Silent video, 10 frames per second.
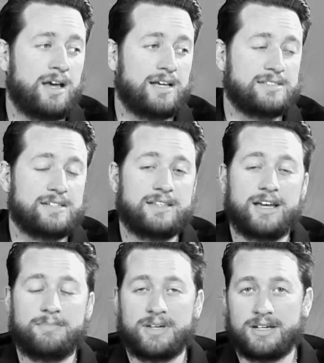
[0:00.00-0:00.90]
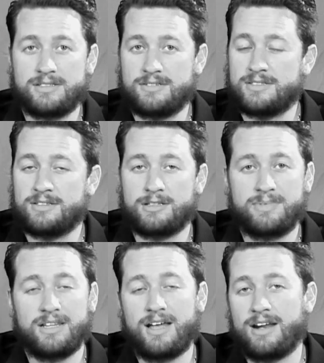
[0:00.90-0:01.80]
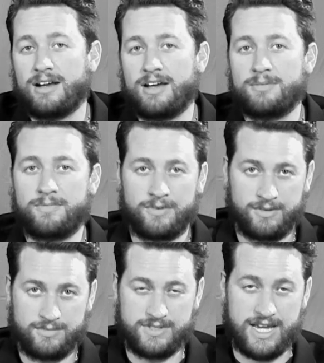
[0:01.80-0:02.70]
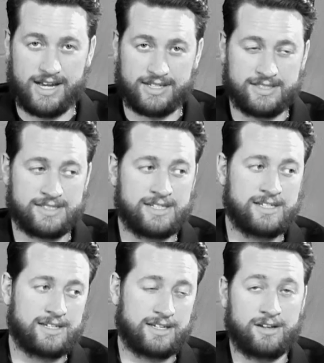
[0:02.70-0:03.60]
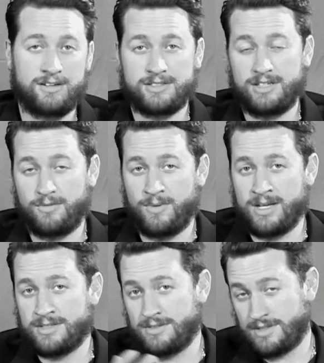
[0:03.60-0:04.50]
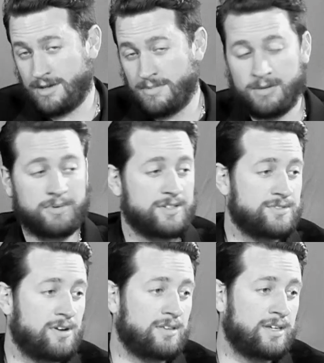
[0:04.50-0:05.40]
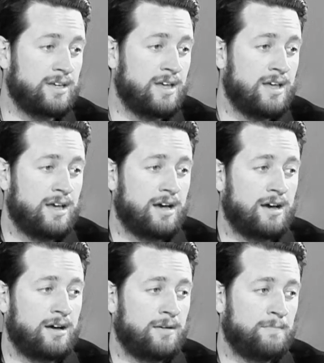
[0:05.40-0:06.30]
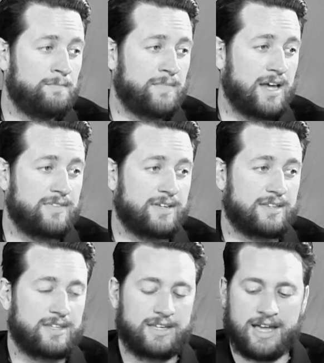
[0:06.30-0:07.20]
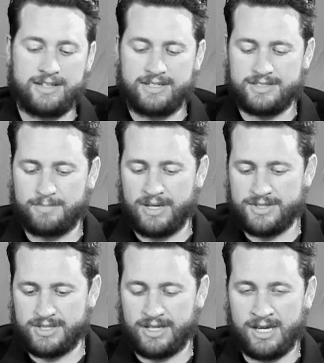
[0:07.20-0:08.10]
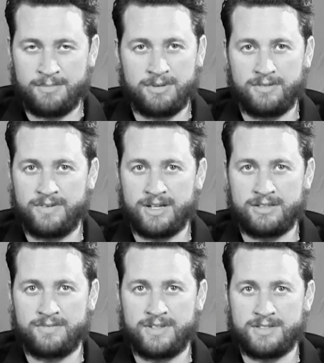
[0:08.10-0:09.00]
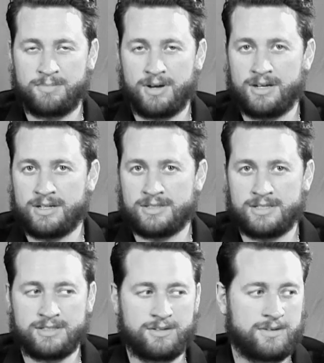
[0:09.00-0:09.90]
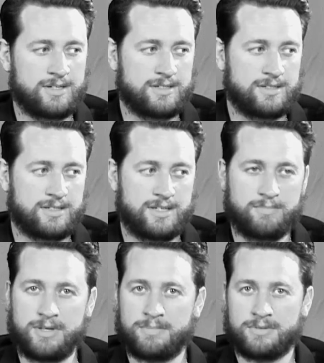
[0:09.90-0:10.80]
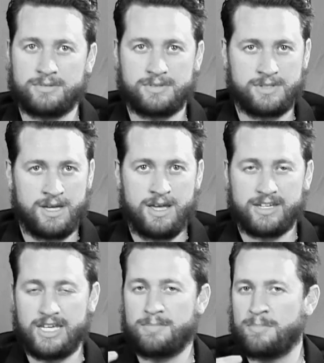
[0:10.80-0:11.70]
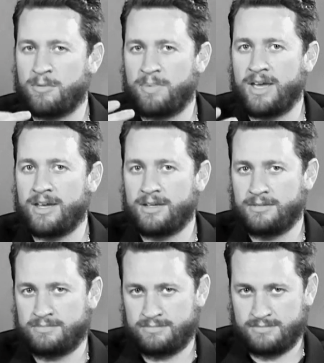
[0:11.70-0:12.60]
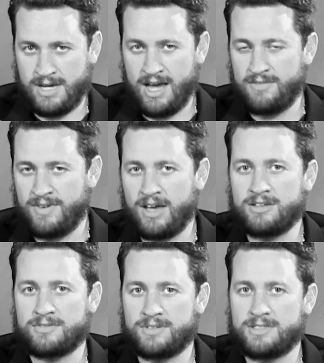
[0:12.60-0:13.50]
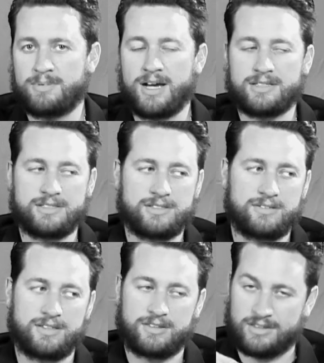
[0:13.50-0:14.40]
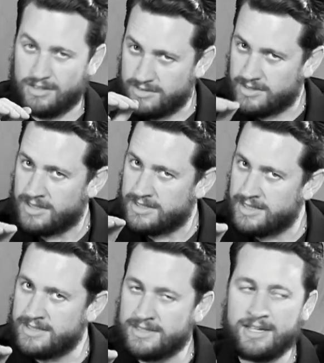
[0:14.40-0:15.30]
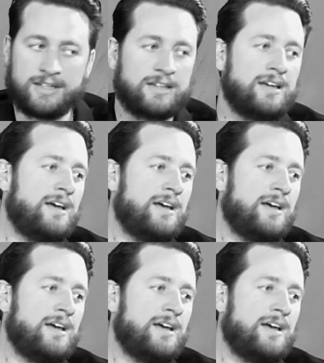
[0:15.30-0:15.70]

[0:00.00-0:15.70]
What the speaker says: I say that because there's still going to be a lot of hype for Dak and Zeke, and also you have Wentz, who's coming on pretty strongly. I think the anticipation gamble effect of these products is going to keep people paying high values for these boxes. So those are going to stay steady.